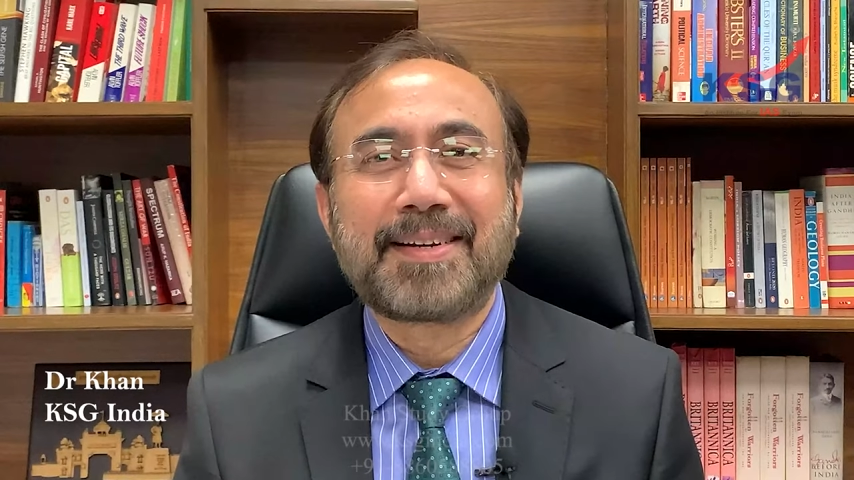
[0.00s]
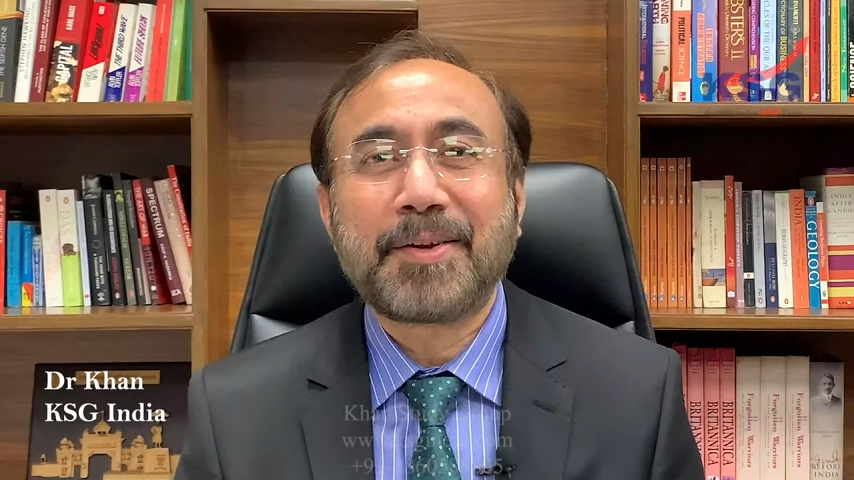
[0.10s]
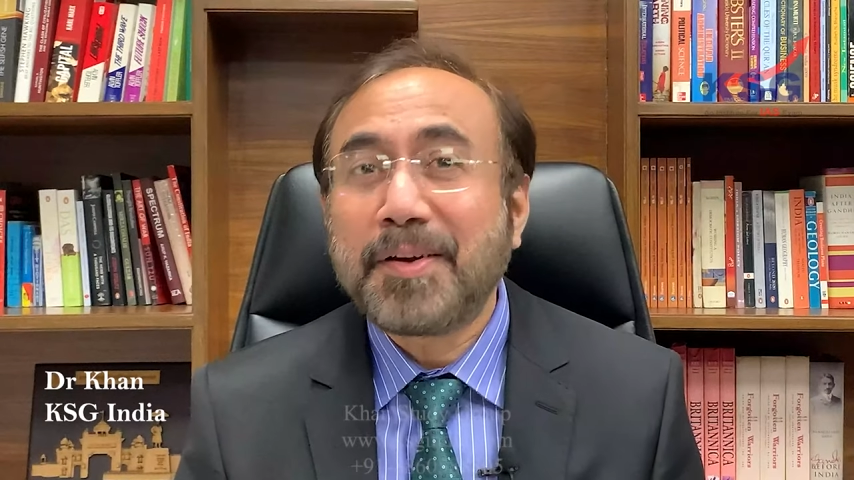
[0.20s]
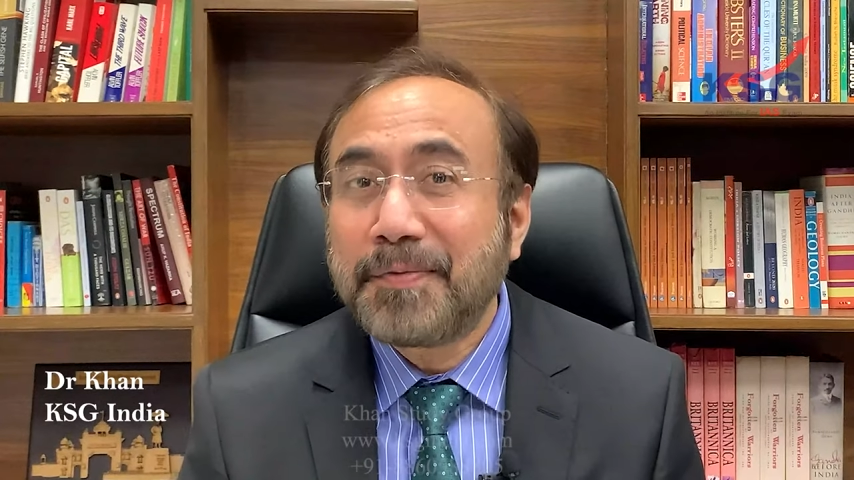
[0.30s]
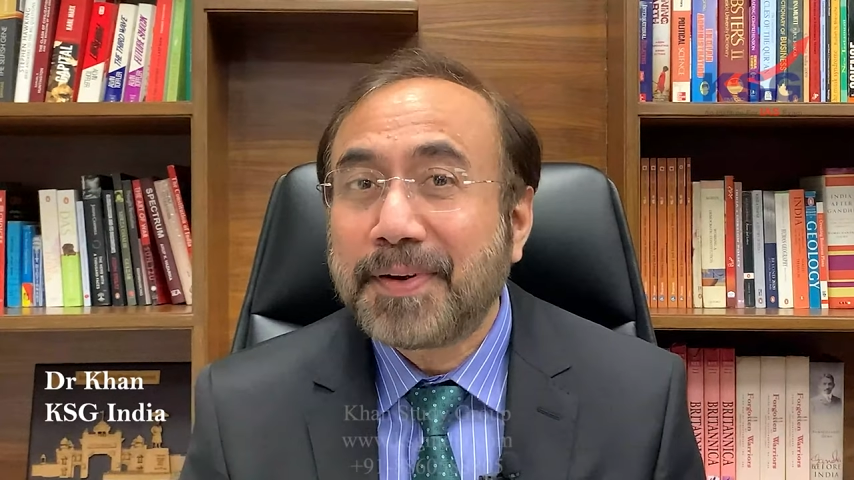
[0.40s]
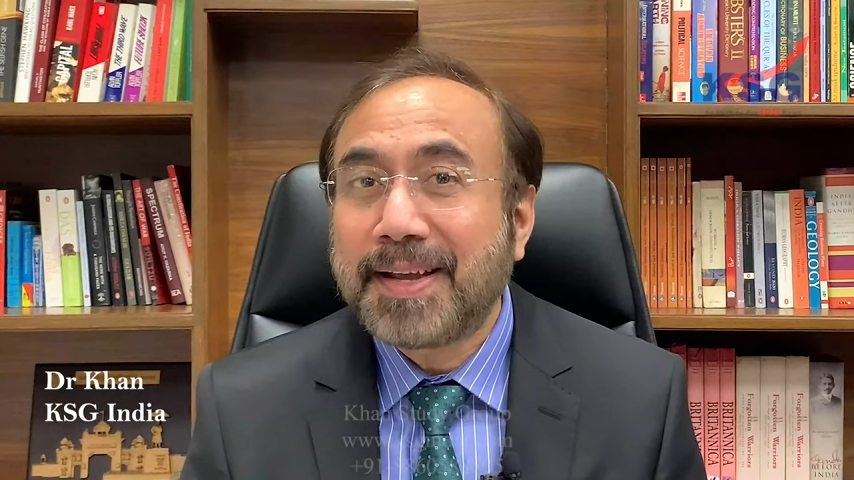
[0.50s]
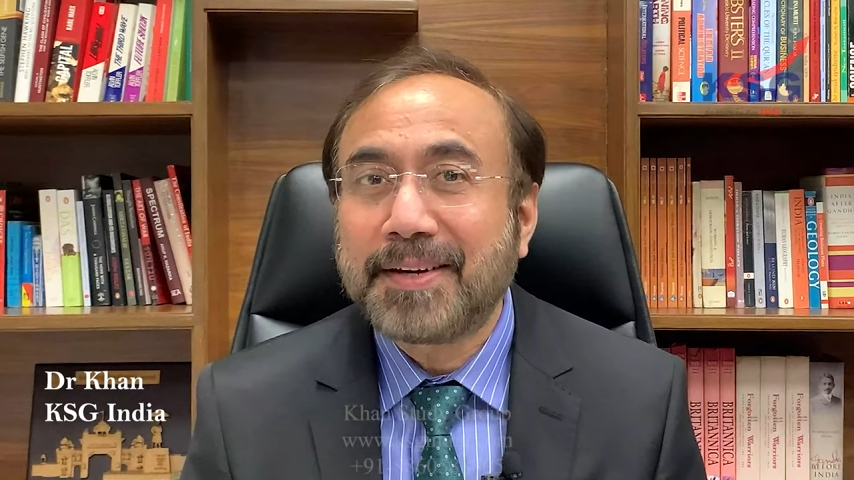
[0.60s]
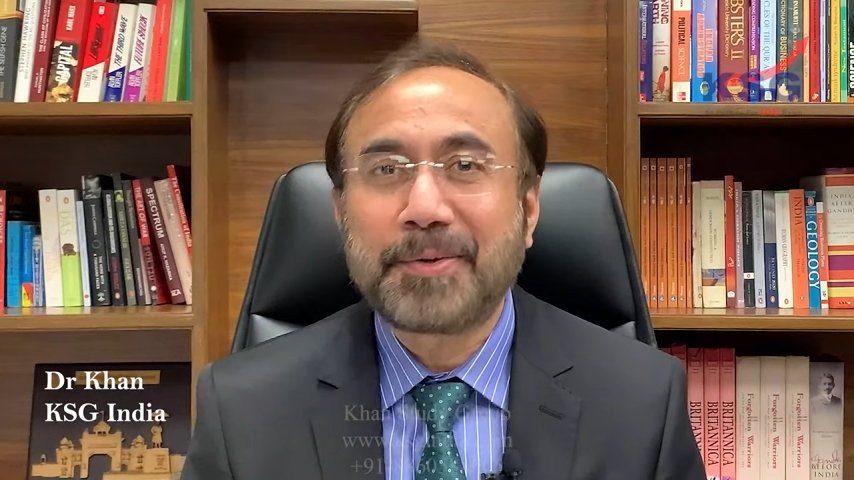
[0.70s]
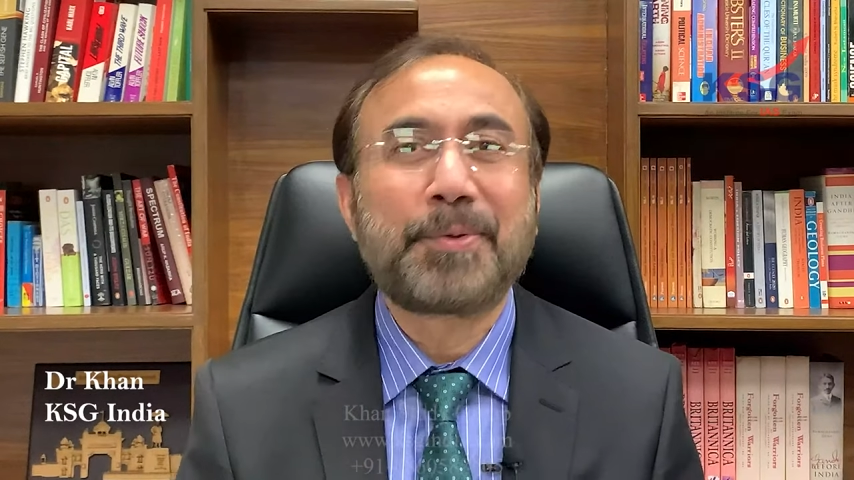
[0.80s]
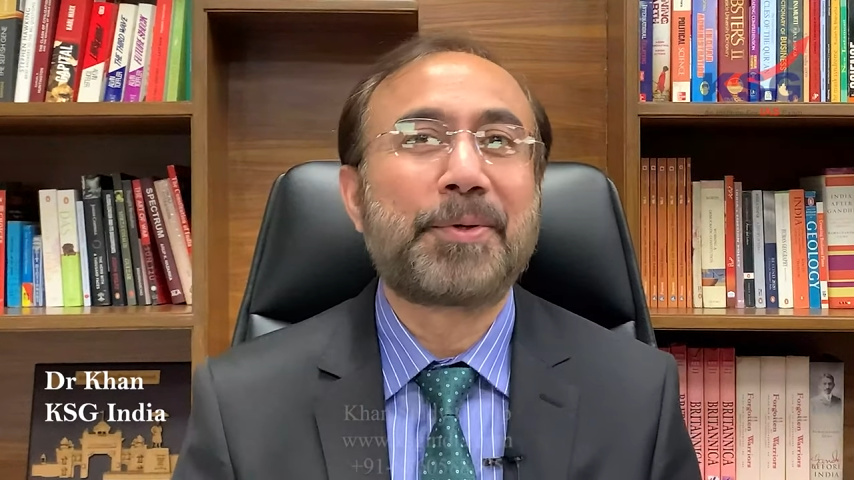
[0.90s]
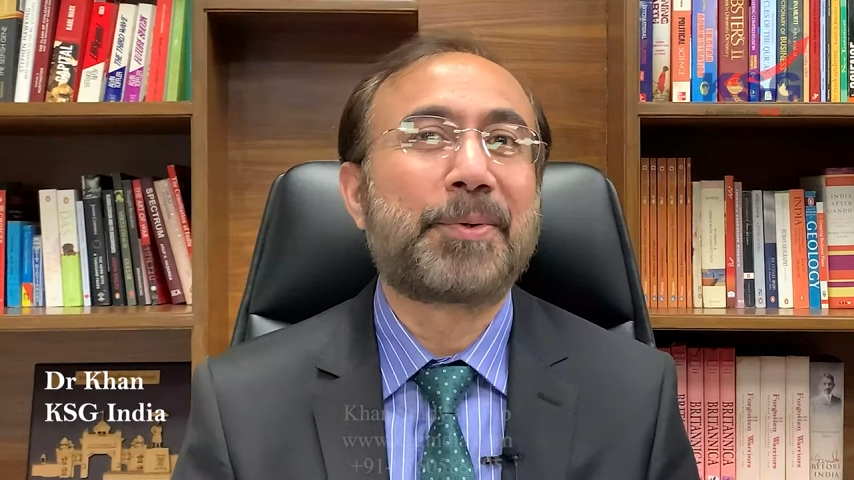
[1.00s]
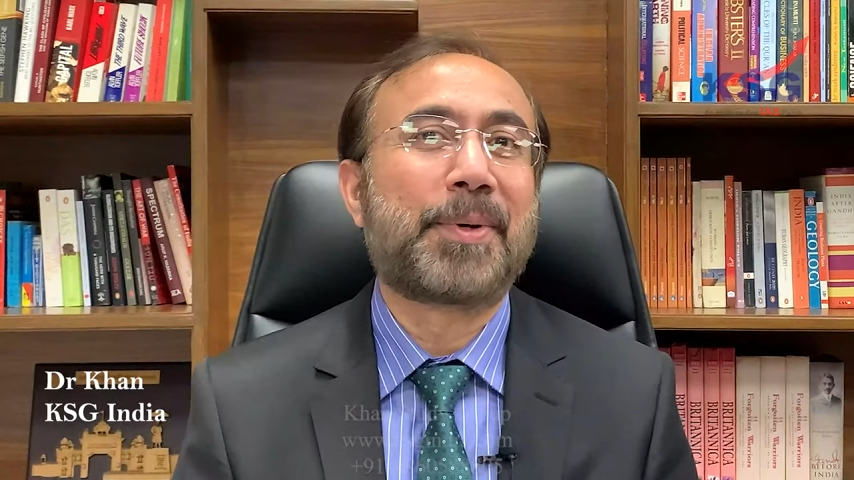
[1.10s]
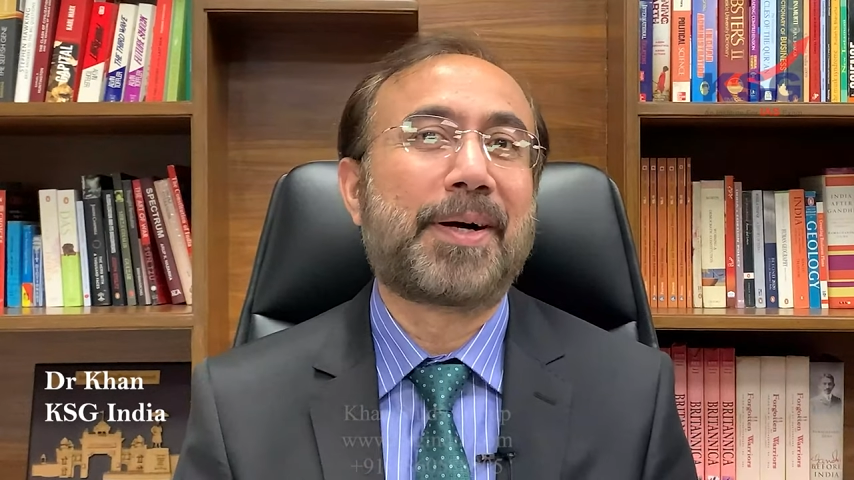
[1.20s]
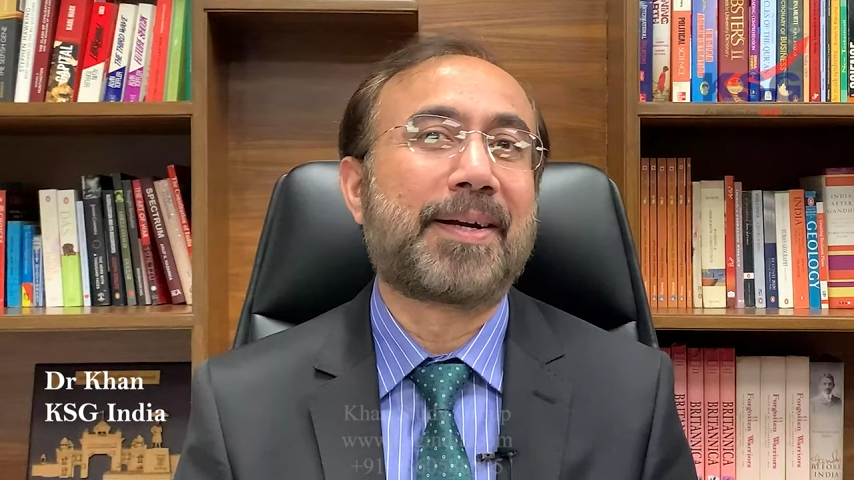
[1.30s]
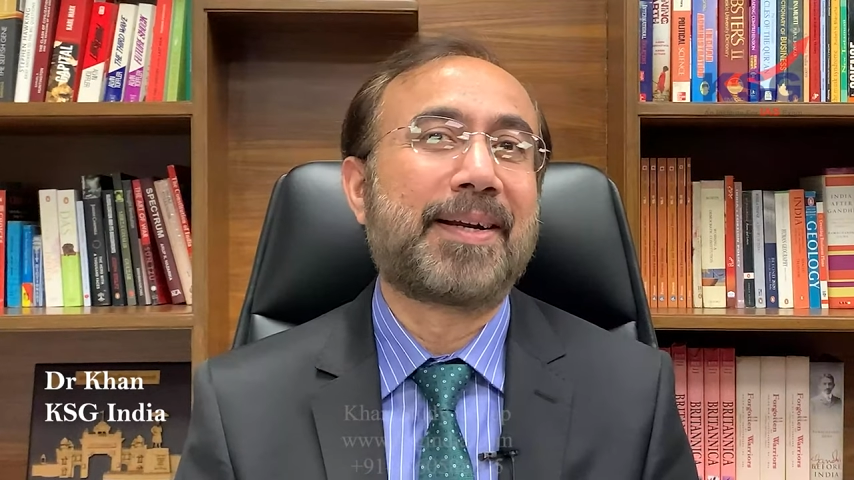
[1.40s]
Don't forget who
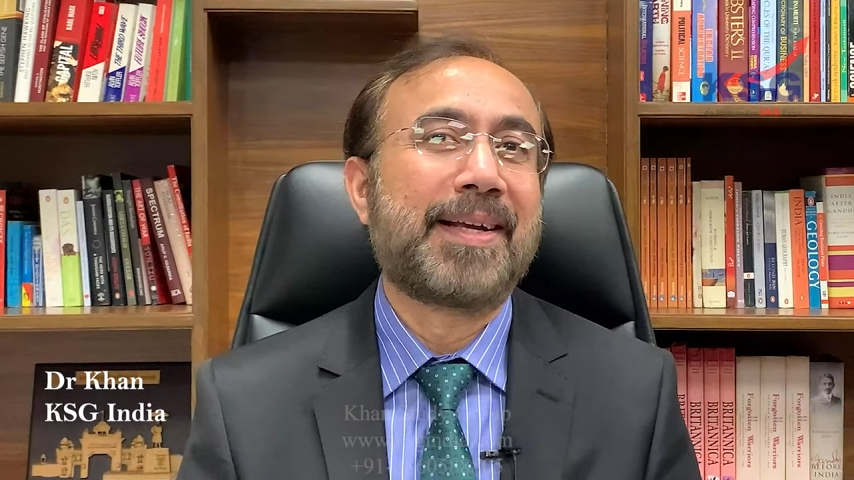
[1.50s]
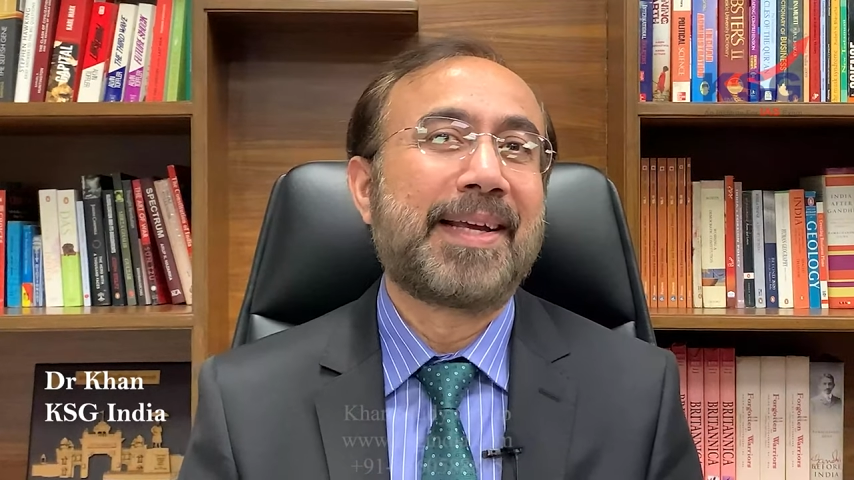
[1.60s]
you are.